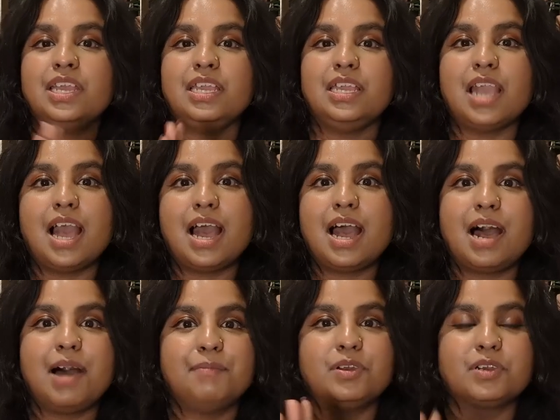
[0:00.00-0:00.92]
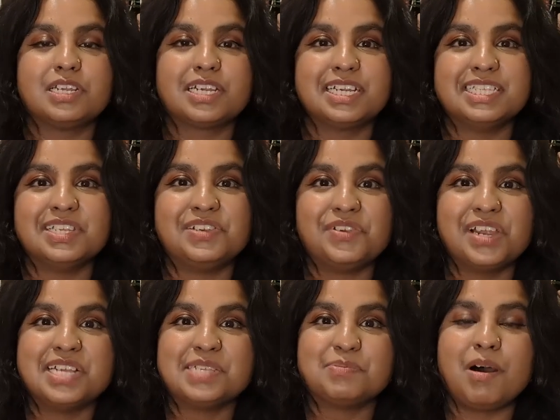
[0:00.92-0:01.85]
yeah, I'm not going to consider
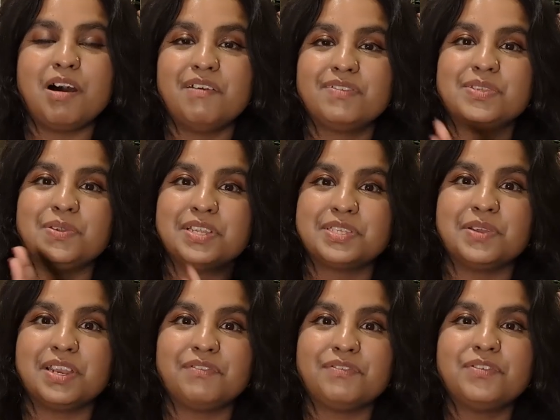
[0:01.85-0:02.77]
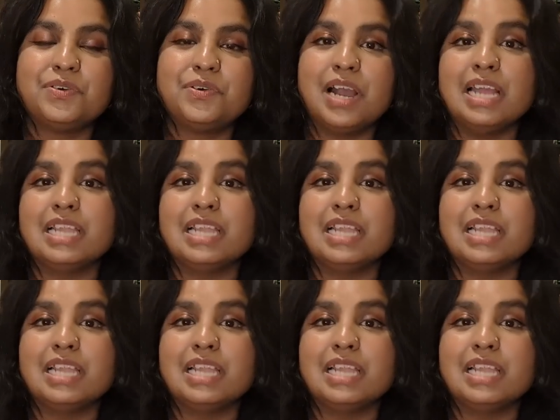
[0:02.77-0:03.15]
it as part of 2024,